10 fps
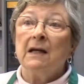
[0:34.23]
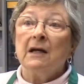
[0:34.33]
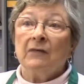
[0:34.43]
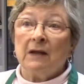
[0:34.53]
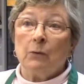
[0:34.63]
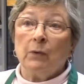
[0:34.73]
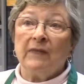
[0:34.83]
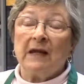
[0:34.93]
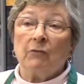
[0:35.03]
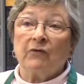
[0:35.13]
then
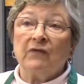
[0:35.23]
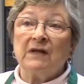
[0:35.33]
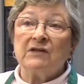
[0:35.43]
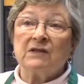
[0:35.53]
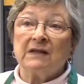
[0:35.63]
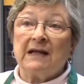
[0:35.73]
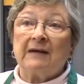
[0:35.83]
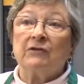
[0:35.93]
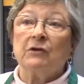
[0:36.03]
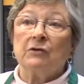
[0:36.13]
when they were finished in the
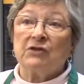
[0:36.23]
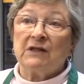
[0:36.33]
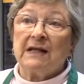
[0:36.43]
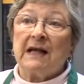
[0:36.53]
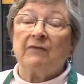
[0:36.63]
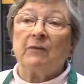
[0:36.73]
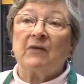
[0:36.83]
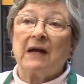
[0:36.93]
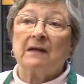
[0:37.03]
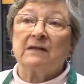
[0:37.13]
afternoon, she'd have
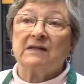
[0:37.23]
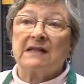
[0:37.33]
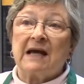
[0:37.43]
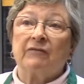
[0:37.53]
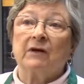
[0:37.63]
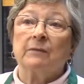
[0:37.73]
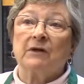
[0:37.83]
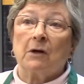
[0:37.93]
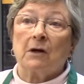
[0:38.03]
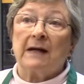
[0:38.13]
the staff come
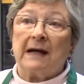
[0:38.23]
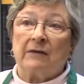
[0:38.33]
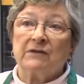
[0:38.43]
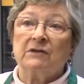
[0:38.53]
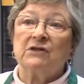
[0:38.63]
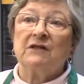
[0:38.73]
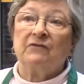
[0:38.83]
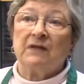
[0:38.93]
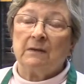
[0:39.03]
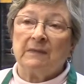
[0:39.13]
to our house and she'd
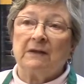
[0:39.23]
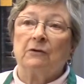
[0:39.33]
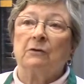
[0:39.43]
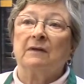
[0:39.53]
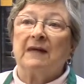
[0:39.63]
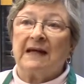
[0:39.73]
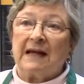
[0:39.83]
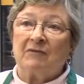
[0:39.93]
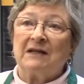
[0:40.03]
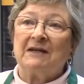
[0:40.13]
feed them dinner, and they'd
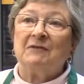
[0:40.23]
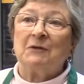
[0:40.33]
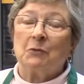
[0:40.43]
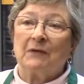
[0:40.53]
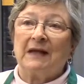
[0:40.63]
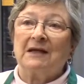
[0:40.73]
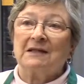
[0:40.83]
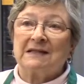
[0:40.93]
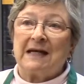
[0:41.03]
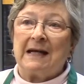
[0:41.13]
have an evening where they
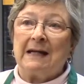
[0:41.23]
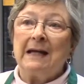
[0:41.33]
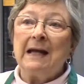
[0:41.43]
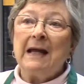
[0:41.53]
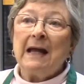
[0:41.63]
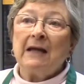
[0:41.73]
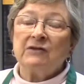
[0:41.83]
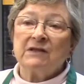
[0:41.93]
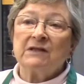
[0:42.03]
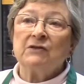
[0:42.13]
could stay
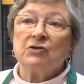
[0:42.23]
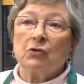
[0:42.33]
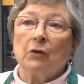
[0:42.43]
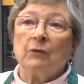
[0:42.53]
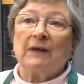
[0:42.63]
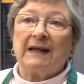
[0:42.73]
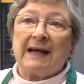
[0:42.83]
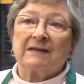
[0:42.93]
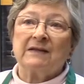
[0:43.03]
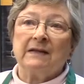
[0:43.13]
and just enjoy
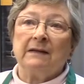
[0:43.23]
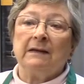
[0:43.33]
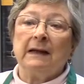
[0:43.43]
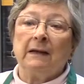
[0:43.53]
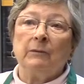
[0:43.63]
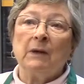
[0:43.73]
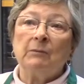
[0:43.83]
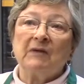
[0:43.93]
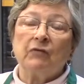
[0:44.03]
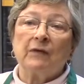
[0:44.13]
relaxing, and
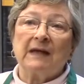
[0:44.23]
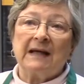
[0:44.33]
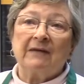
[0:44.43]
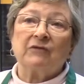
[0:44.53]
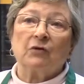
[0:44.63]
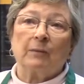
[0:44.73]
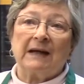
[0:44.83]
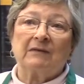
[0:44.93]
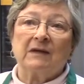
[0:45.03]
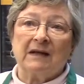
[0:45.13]
before they'd have to go
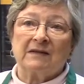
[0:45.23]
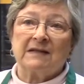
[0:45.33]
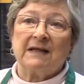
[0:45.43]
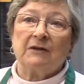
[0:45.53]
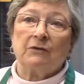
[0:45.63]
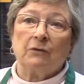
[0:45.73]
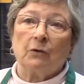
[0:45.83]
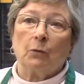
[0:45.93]
back the next day to do their